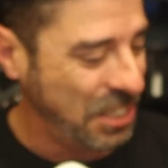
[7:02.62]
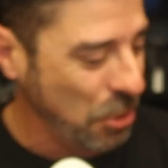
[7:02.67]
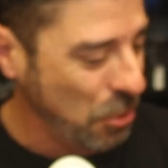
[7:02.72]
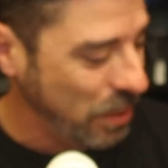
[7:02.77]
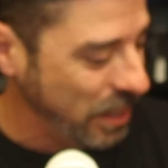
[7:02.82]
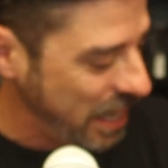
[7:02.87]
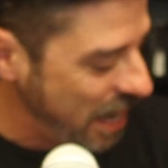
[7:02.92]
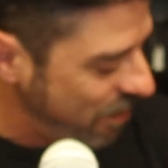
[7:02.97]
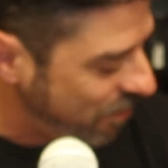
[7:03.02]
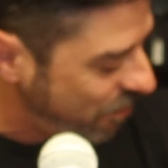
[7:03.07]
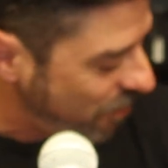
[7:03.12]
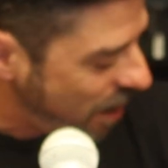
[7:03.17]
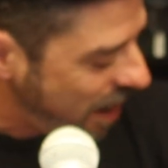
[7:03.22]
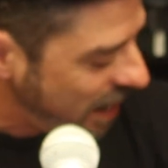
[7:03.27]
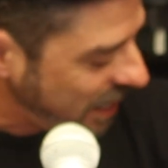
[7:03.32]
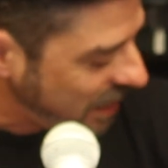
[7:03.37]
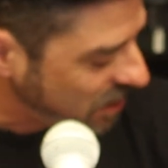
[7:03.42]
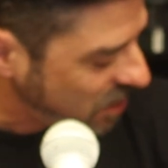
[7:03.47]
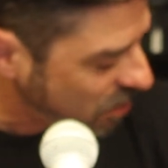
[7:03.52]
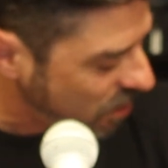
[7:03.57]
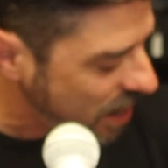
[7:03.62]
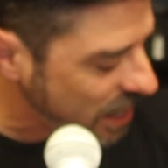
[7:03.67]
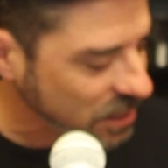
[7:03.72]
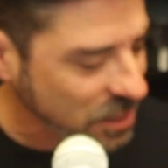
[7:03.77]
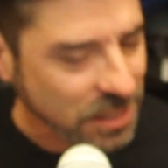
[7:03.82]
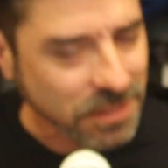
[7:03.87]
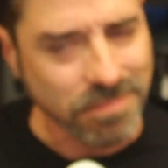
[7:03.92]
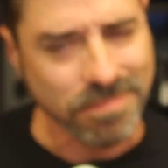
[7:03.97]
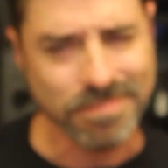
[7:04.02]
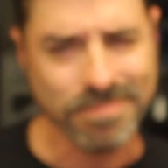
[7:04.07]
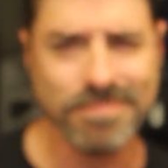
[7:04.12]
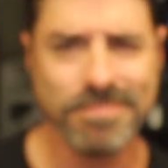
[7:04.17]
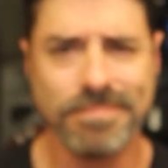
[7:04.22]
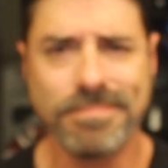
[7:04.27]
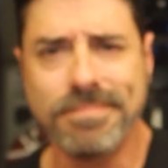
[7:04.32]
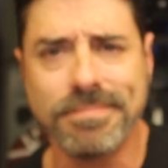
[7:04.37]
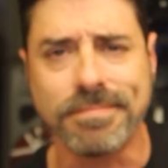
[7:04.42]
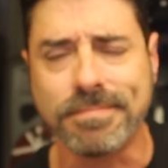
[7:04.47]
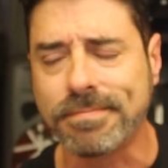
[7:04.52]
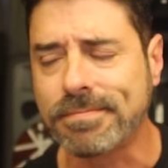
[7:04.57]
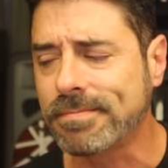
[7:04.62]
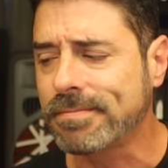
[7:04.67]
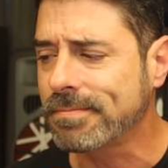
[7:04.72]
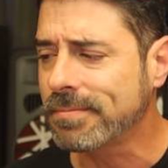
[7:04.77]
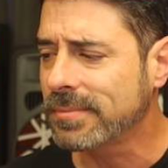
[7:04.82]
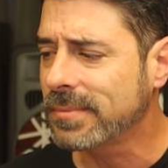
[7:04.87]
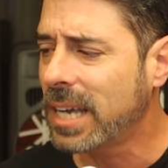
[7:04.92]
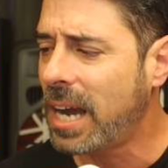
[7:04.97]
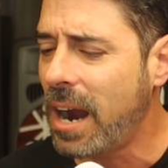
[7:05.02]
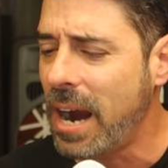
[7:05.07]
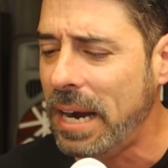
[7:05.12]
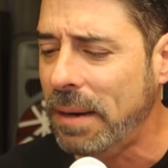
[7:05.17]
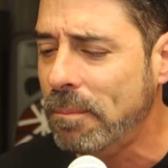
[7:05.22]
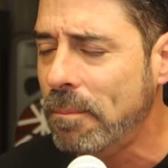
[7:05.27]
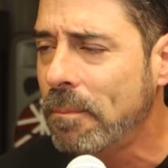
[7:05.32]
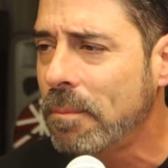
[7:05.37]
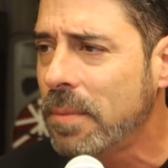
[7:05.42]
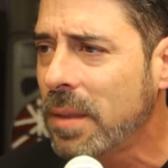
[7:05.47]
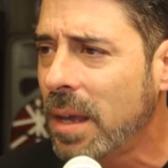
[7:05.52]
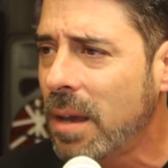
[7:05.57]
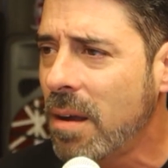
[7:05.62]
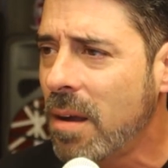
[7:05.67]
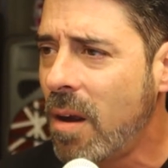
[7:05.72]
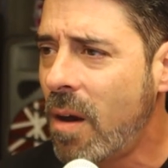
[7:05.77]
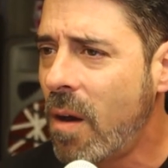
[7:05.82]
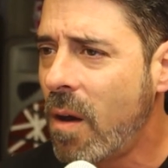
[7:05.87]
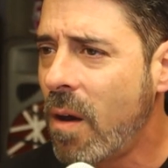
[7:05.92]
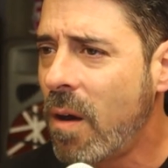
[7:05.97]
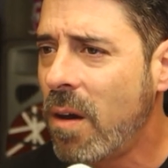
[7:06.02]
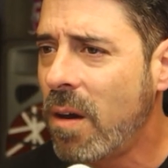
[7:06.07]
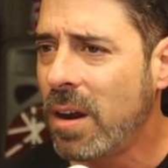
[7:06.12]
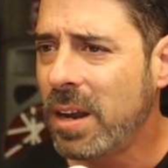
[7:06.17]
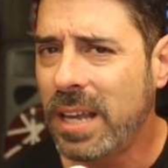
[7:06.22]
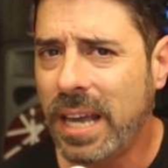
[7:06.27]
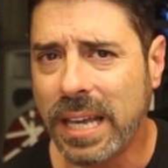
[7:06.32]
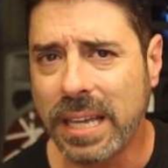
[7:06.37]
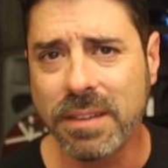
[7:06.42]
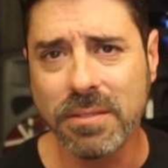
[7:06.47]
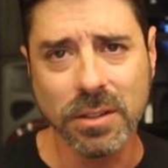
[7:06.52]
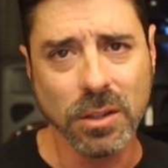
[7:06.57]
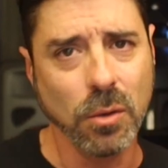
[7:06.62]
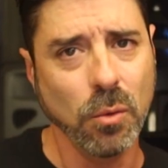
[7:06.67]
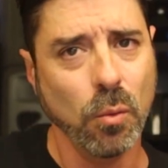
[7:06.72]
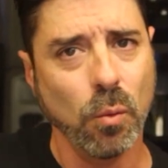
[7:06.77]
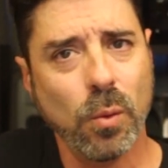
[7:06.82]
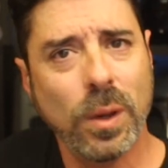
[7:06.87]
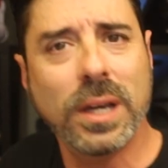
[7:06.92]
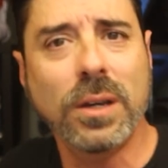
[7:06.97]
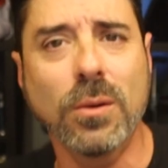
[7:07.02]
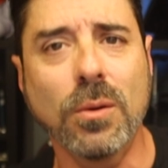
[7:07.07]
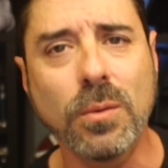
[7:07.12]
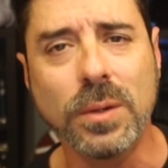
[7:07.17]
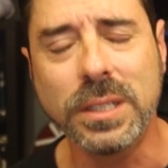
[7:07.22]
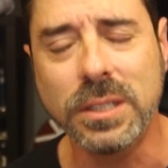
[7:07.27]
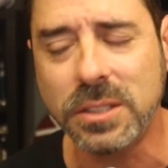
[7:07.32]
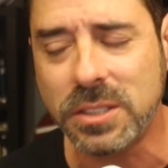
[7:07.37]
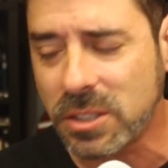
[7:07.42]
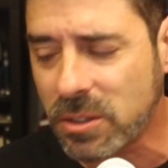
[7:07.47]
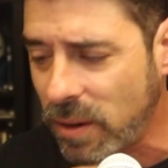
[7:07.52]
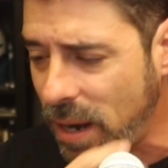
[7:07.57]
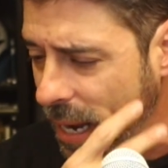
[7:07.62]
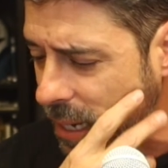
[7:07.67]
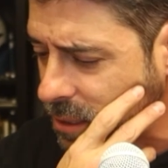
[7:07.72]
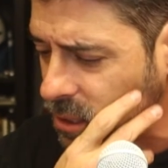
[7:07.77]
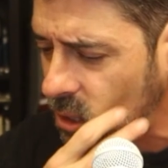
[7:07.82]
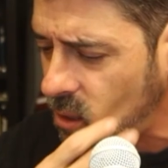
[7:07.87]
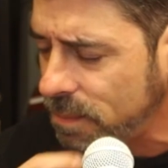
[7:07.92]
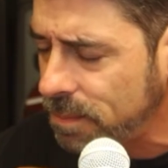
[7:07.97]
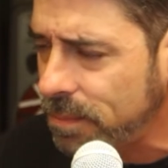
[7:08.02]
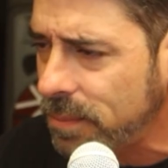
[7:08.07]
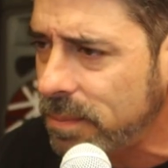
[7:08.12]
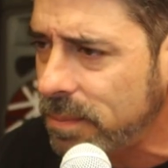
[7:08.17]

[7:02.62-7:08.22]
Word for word: Doing that Friday scratching. All right. Yeah, give a little wiggle when you scratch.